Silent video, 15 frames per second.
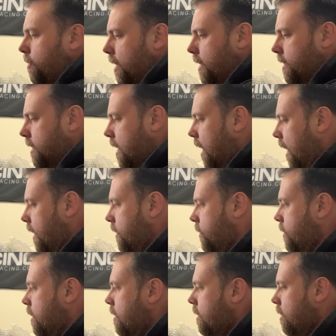these
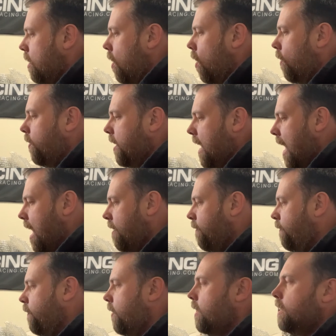kits on the
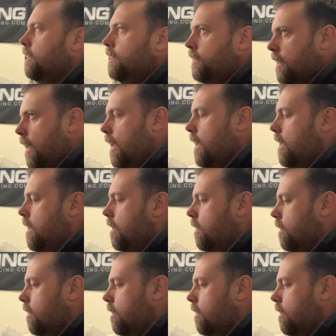FD2.